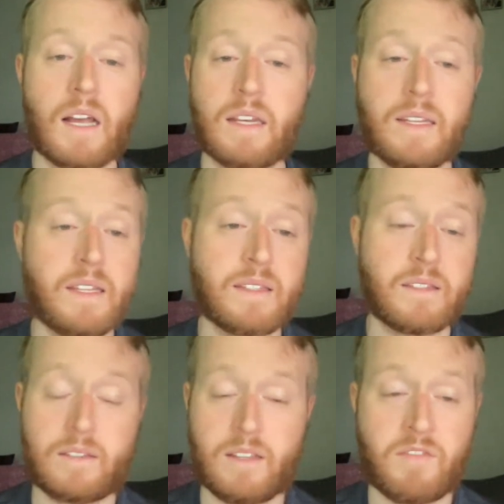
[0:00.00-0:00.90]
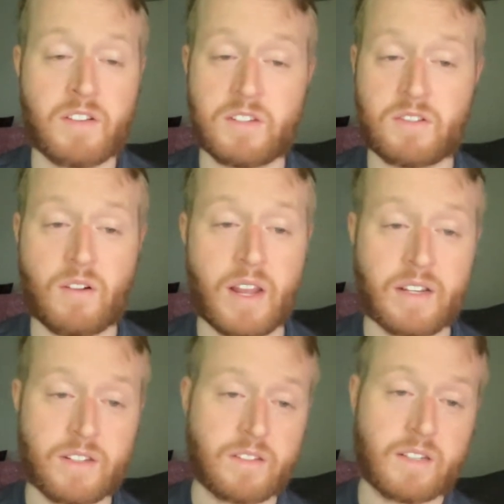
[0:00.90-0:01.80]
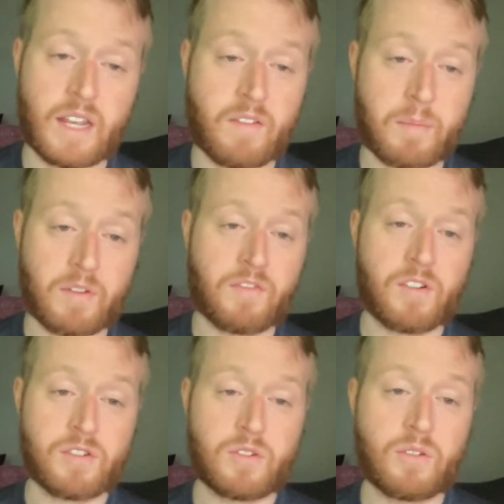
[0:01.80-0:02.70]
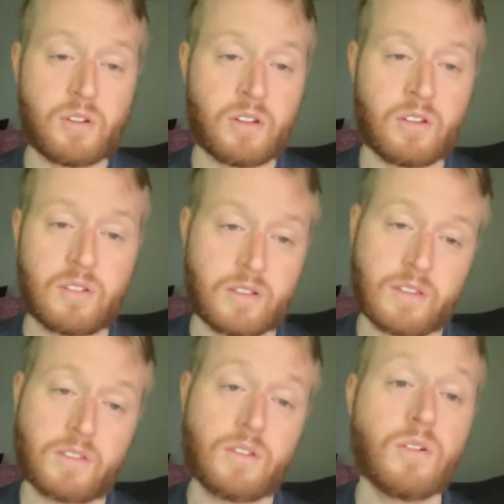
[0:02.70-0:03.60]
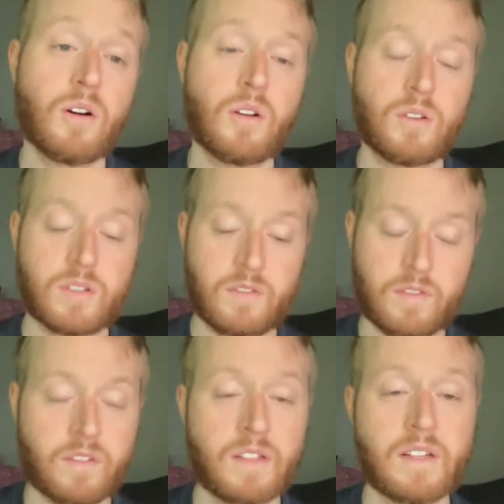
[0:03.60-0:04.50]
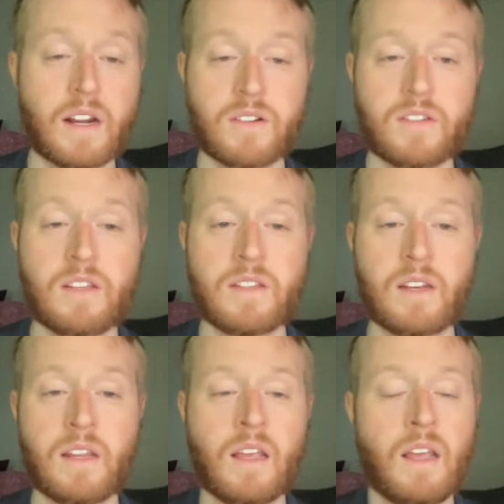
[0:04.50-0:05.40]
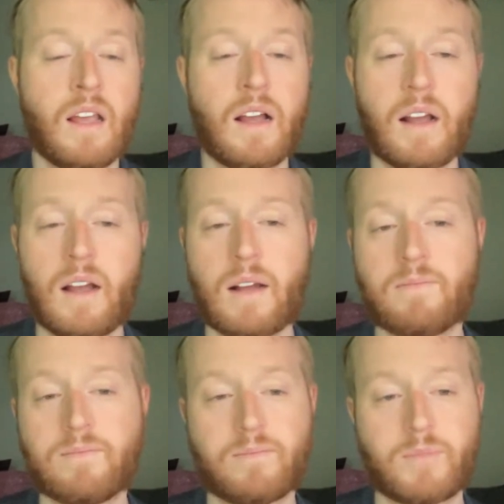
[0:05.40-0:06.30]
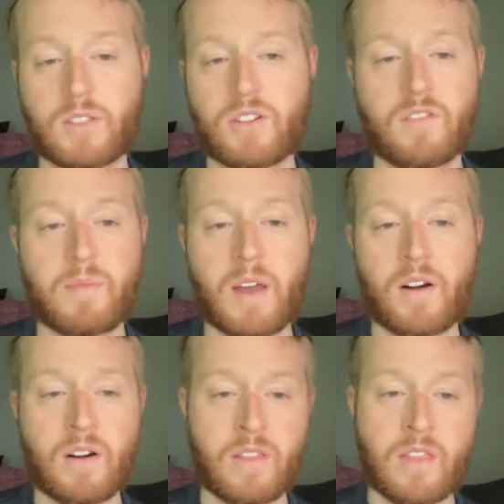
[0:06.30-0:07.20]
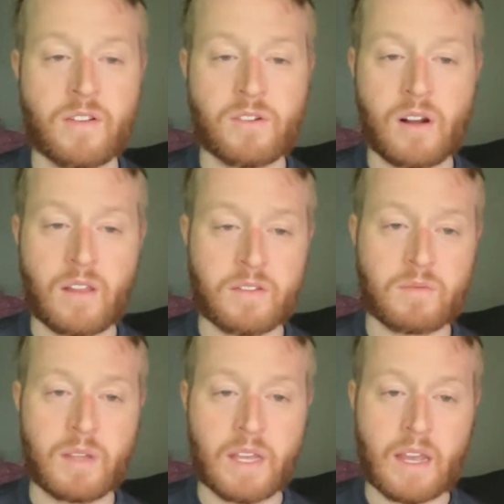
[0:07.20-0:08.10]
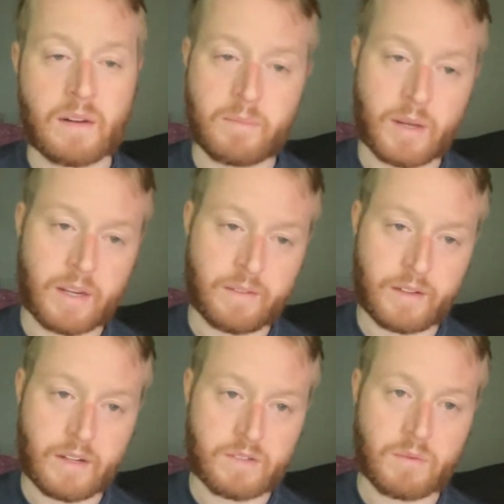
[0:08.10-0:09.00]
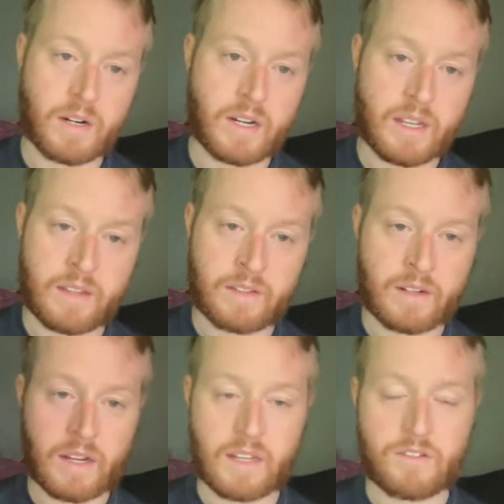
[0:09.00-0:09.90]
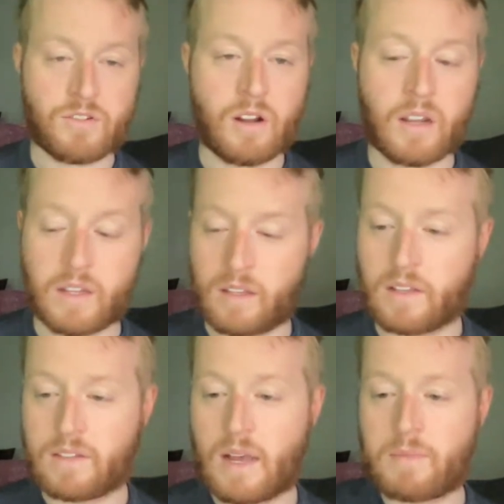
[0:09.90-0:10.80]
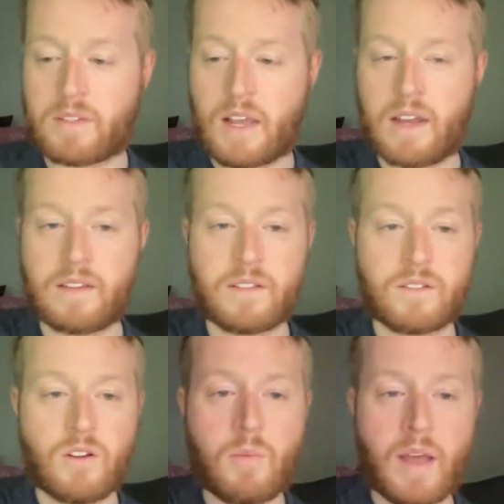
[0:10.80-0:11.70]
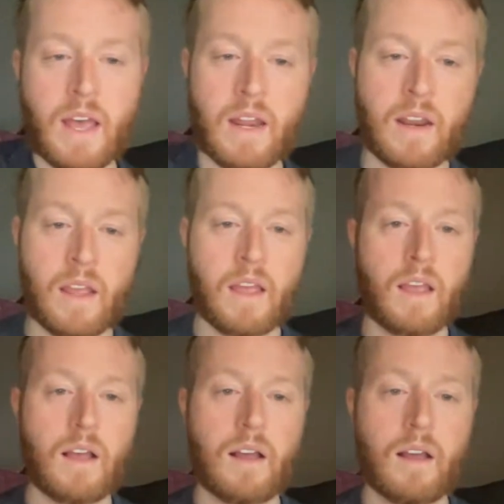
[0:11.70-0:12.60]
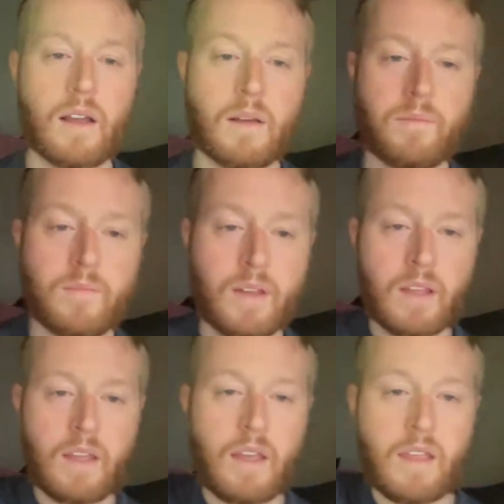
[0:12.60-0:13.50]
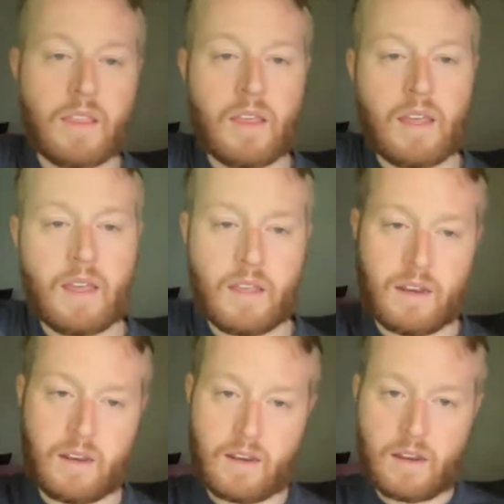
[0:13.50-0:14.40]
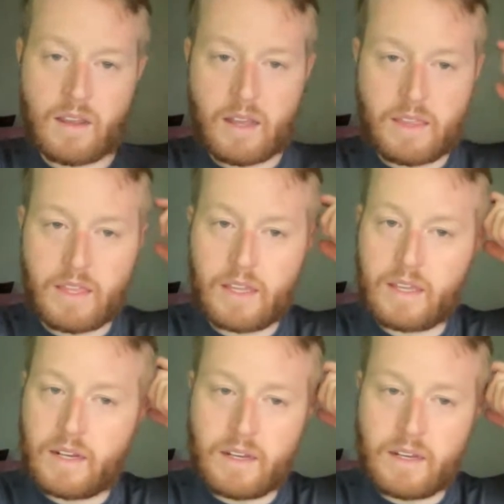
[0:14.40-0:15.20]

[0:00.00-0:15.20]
Nice defense is great, just gave up their first goal and 2 goals of the entire season. Deserve better than the draw this weekend, but it is what it is. And I guess drawing a top side isn't so bad. And then I think